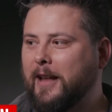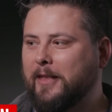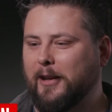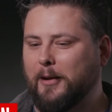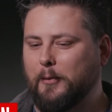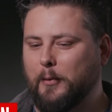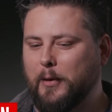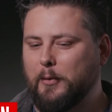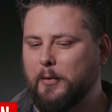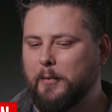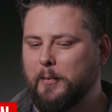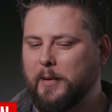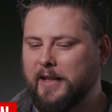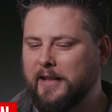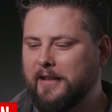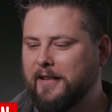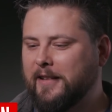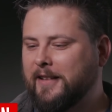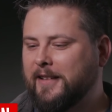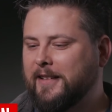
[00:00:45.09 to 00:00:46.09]
I thought we would
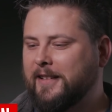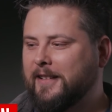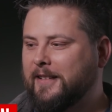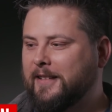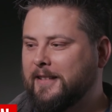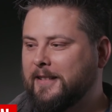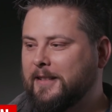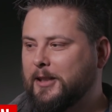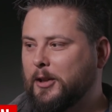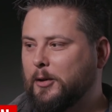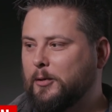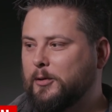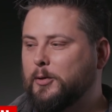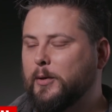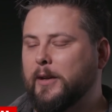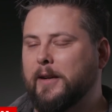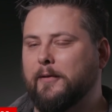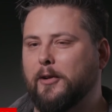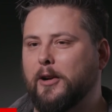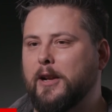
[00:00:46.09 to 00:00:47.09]
be, you know,
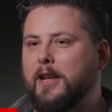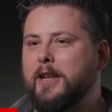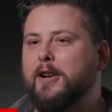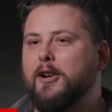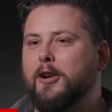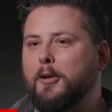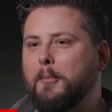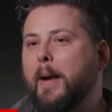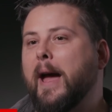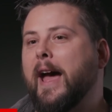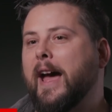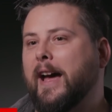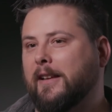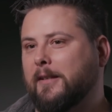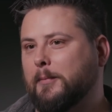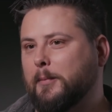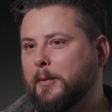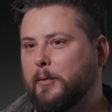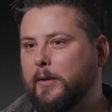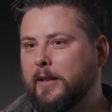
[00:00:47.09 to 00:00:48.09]
doing it for a year
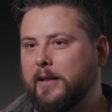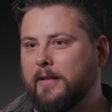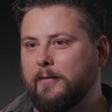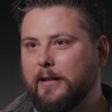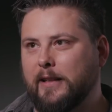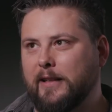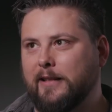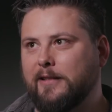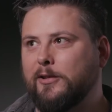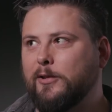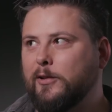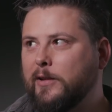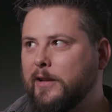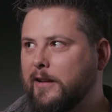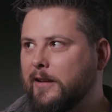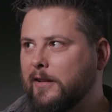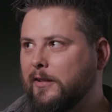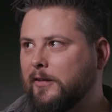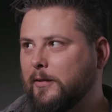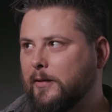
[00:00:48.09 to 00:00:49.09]
max, but we did, we did two
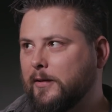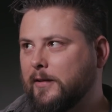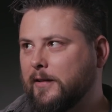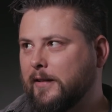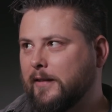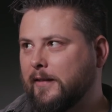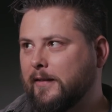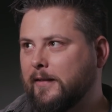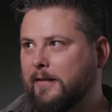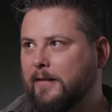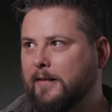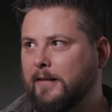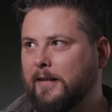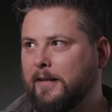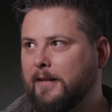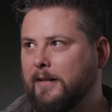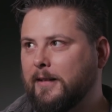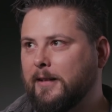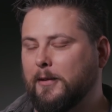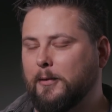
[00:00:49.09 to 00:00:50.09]
years, which is you